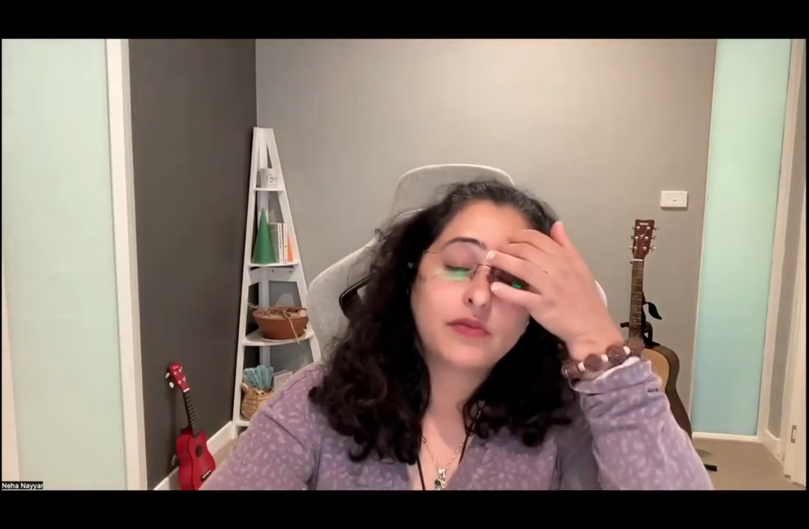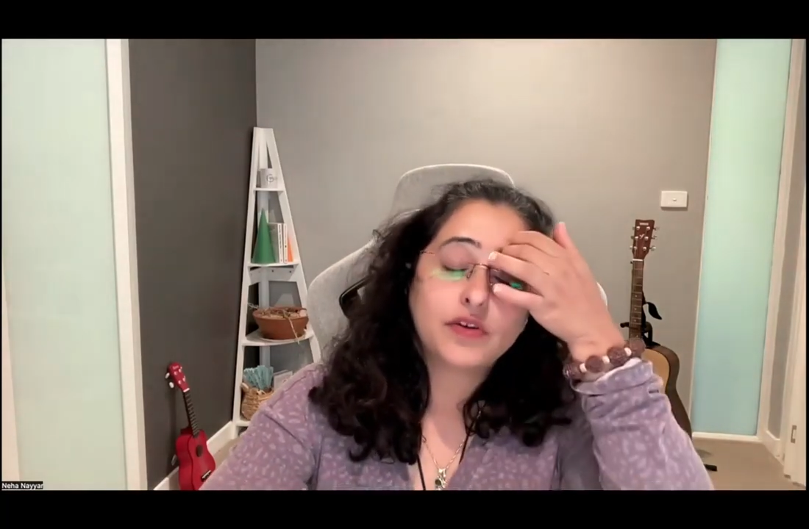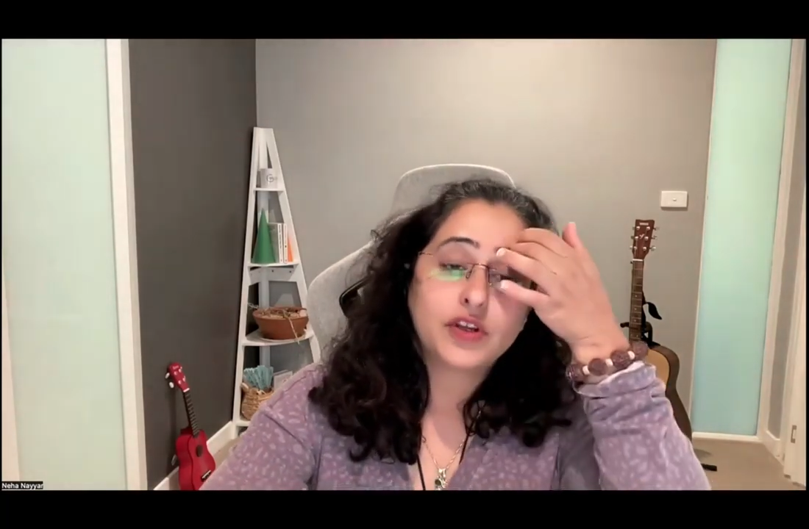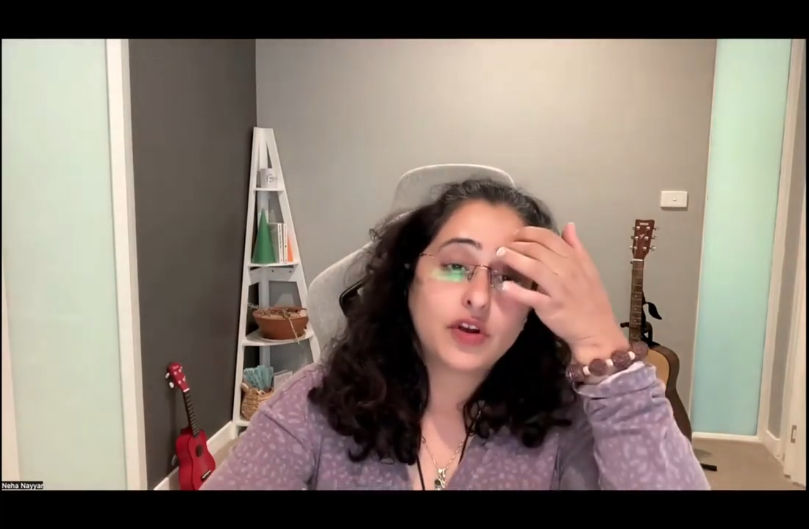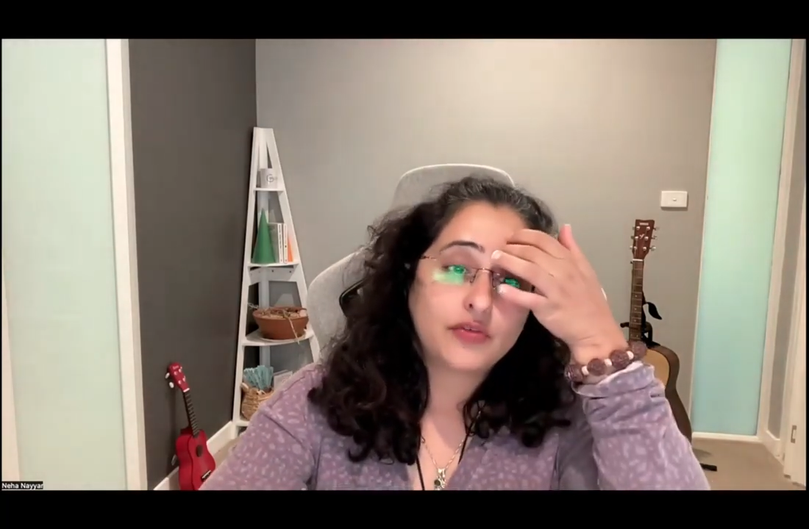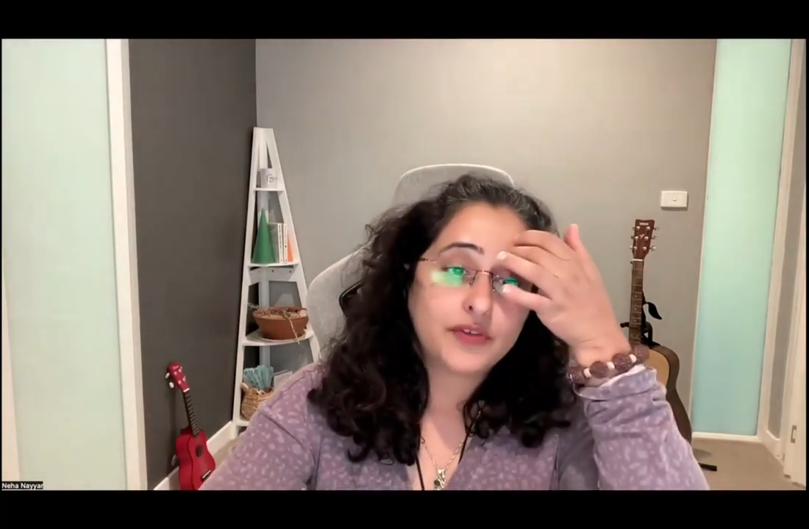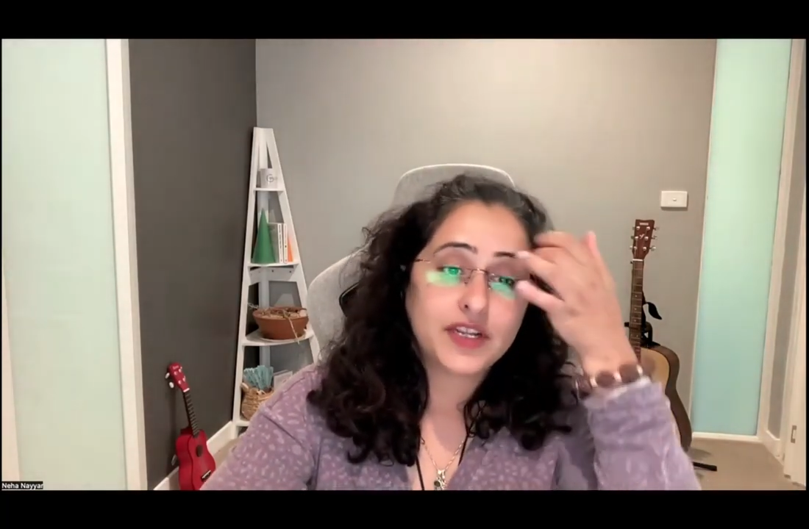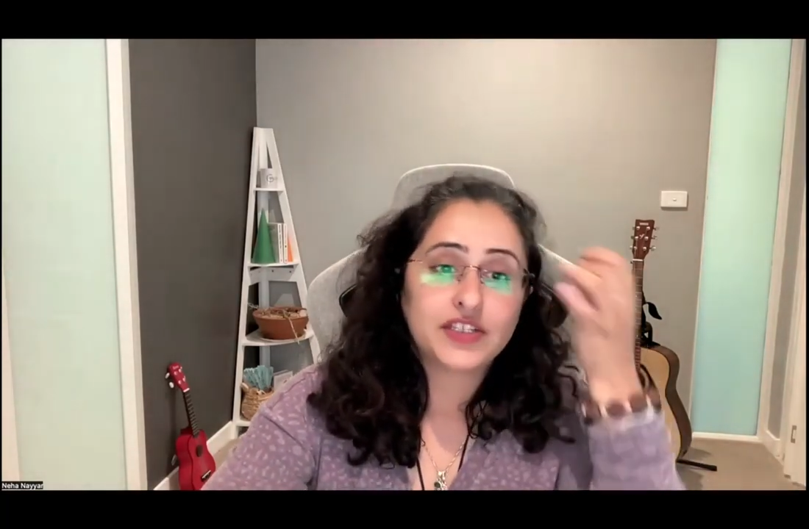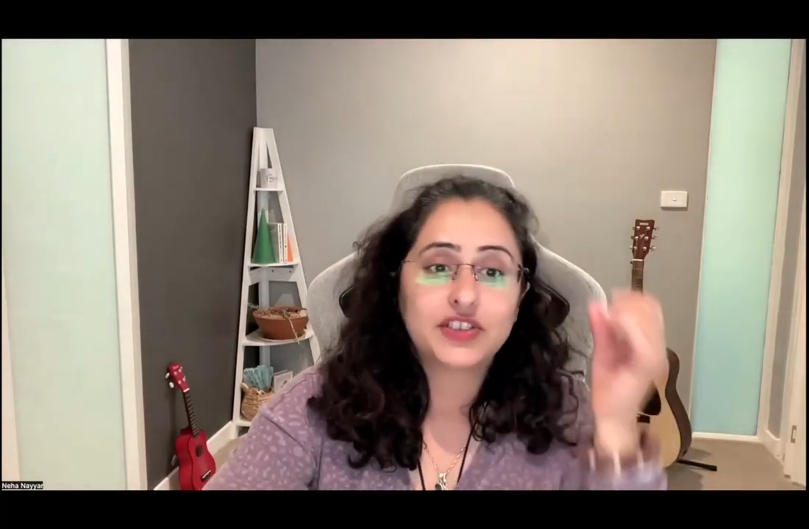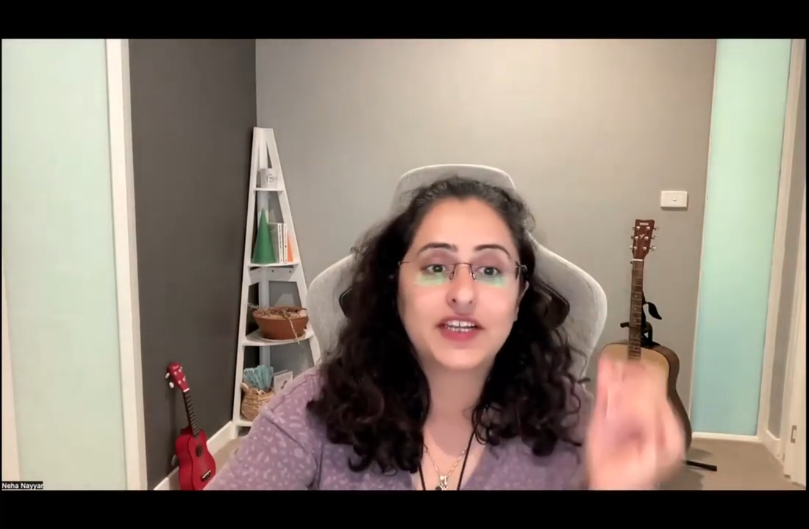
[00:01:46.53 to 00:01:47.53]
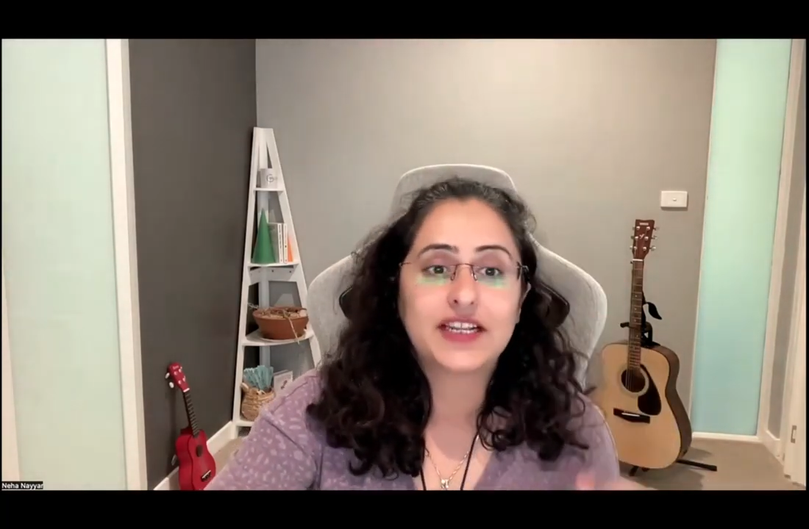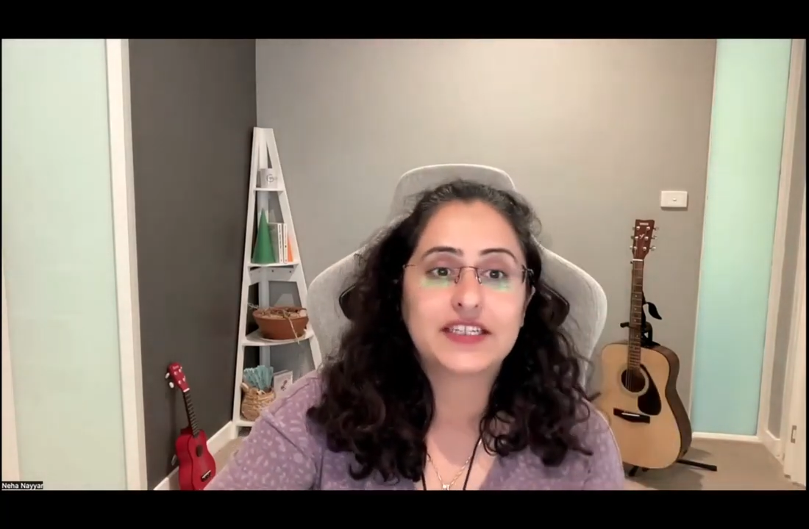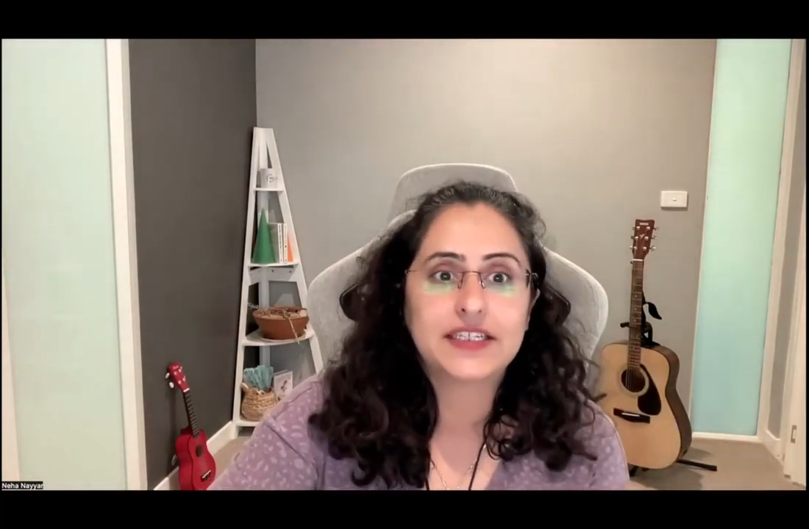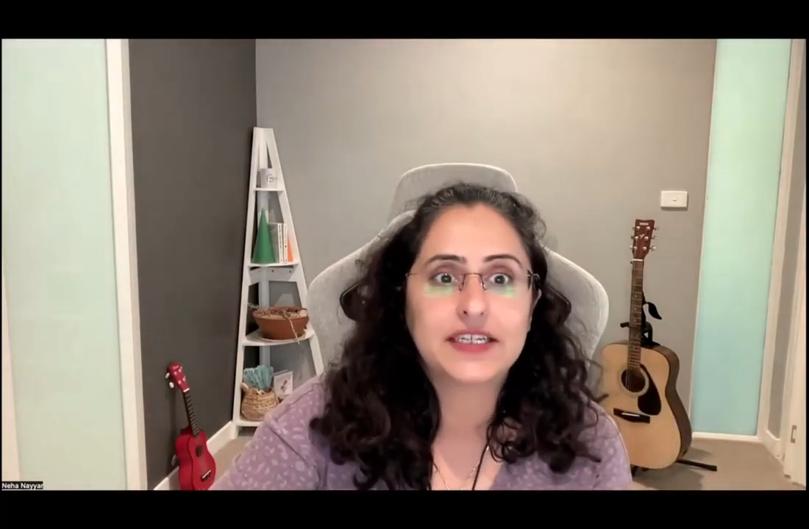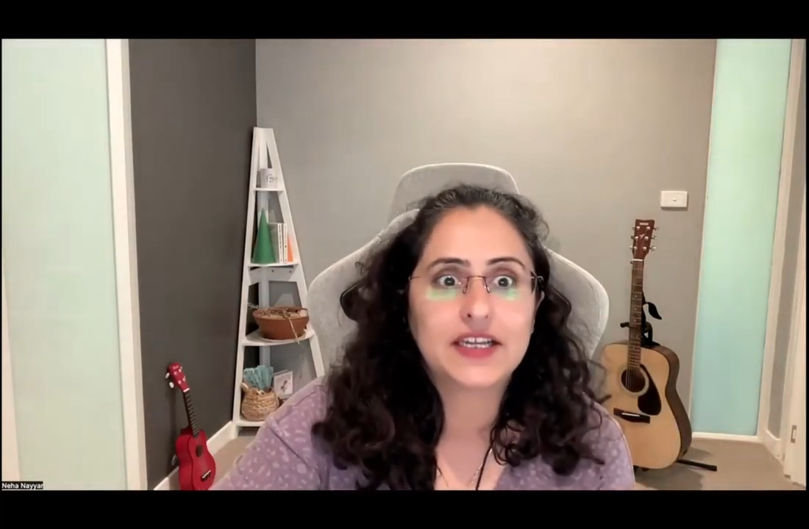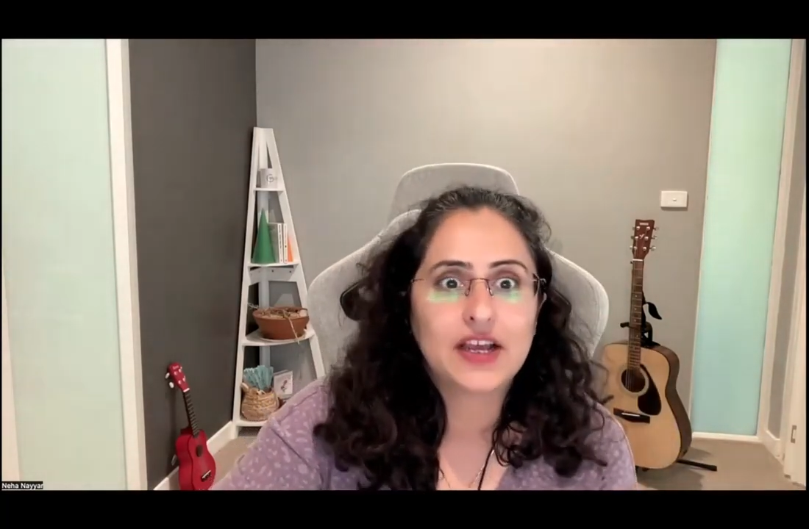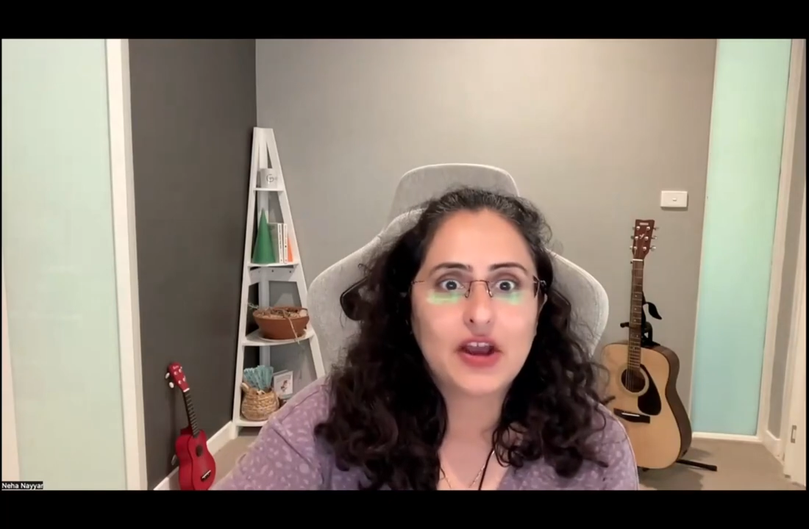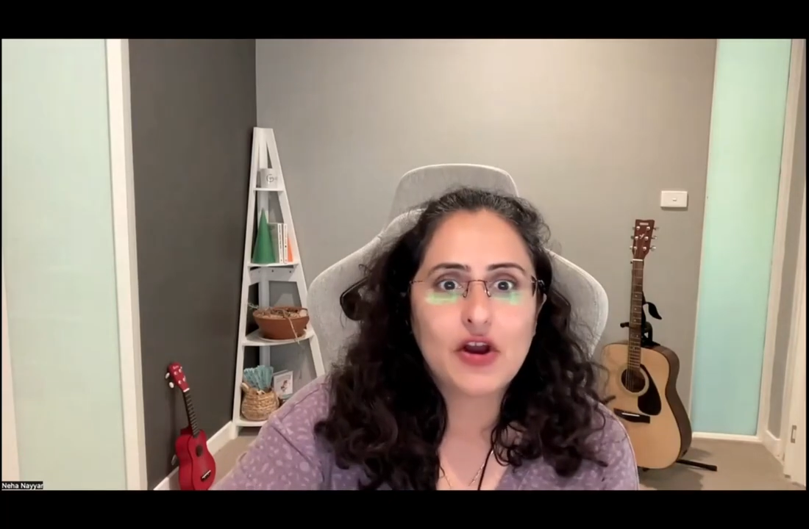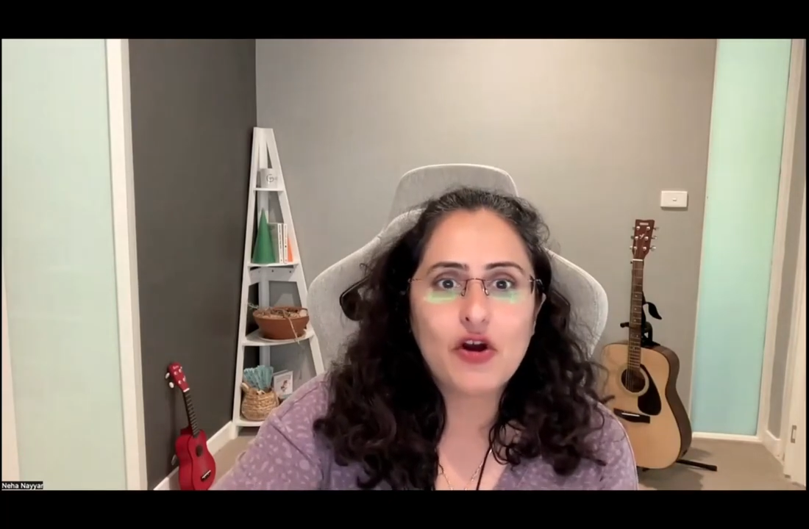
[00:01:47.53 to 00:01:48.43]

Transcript: for the confidentiality